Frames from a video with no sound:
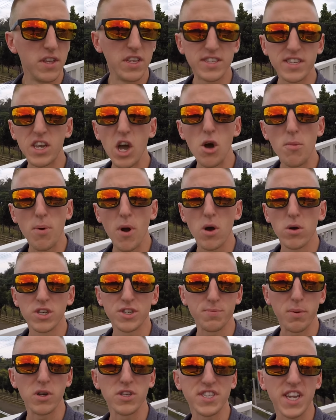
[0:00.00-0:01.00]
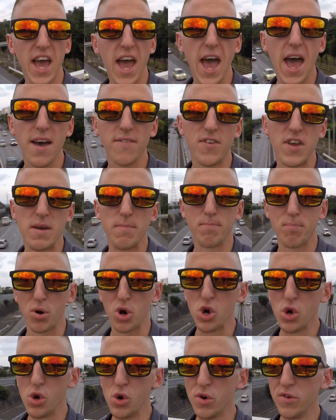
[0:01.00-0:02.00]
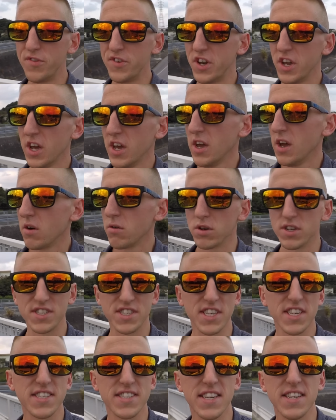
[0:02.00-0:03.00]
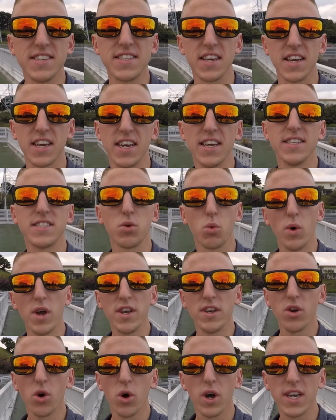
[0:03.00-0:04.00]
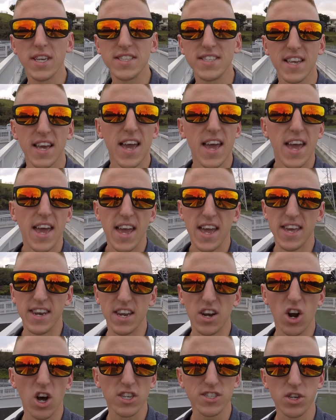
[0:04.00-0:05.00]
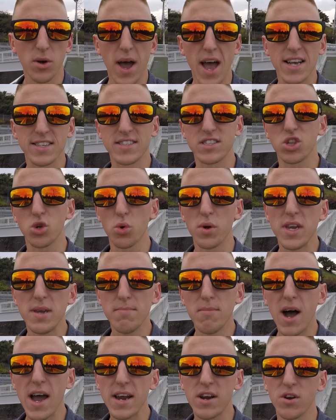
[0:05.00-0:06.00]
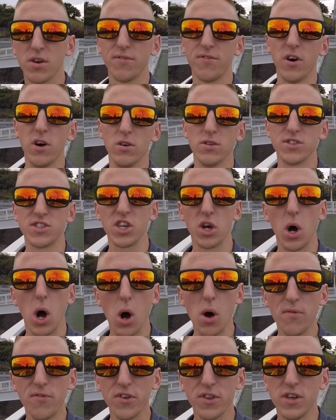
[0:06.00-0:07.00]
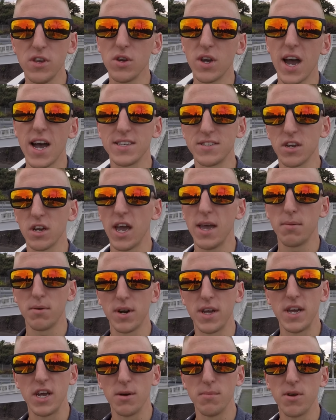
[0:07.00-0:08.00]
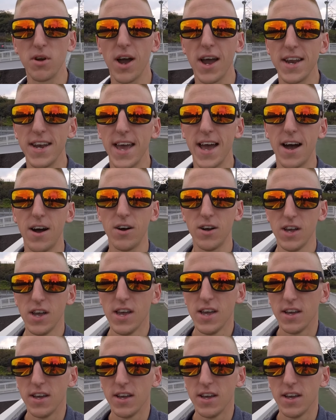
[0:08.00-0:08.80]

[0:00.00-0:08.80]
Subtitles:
This GoPro is supposed to have improved resistance against wind noise, and it also has 3 microphones, so hopefully you guys are able to hear me right now.